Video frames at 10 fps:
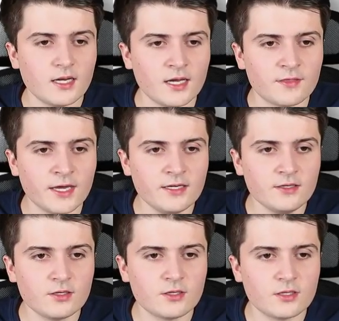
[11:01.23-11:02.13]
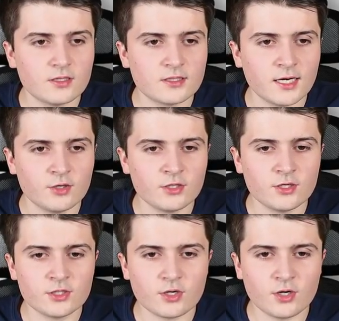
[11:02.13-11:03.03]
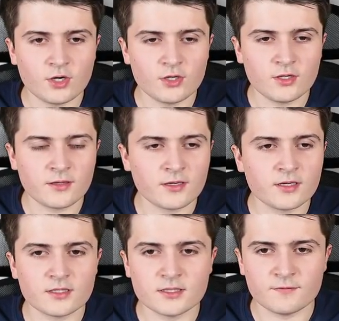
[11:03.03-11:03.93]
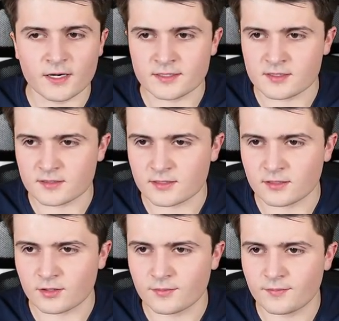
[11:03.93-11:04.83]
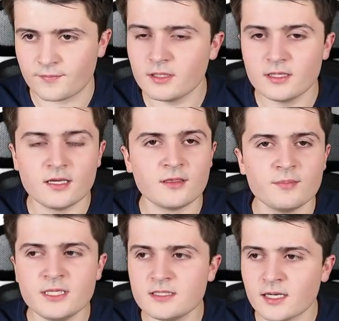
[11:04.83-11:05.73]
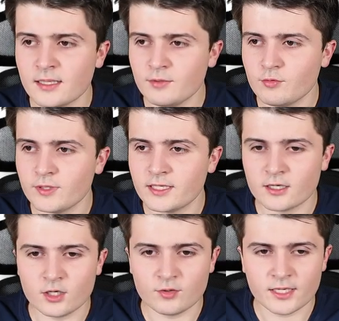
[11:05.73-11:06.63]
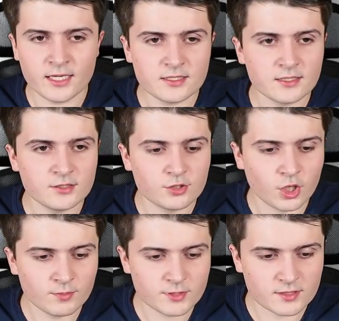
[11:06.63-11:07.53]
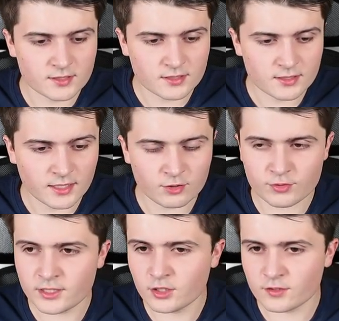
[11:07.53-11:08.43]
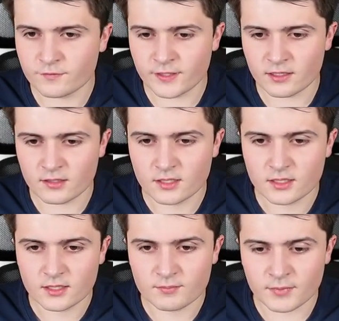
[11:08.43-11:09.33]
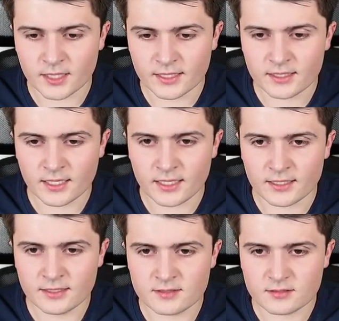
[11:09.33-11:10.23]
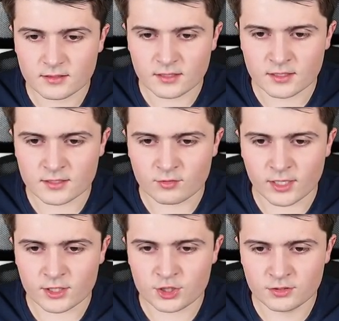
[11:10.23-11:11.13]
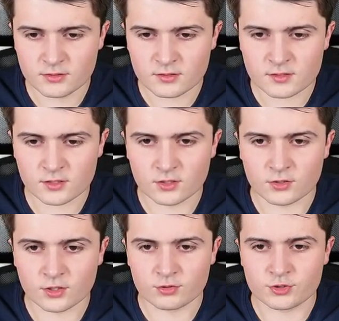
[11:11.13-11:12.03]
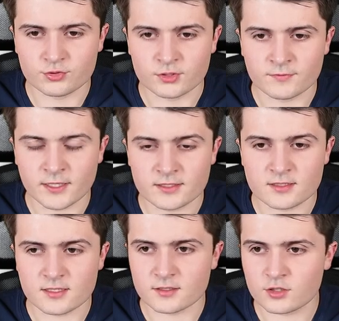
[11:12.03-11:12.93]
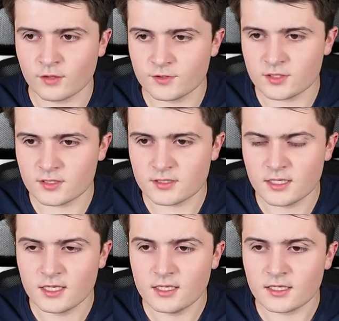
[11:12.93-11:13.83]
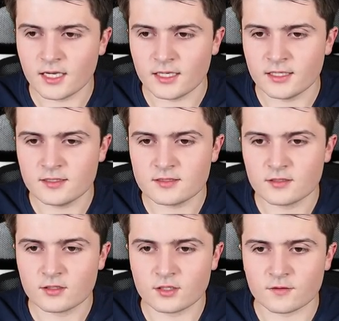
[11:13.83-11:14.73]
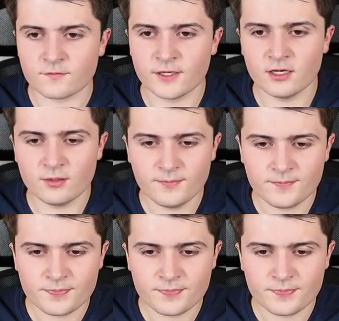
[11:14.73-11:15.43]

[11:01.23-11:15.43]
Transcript: and then download all the devices here. In the meantime, we can go ahead into Home Assistant and reconfigure my KNX integration. So go to Devices and Services, KNX, Configure,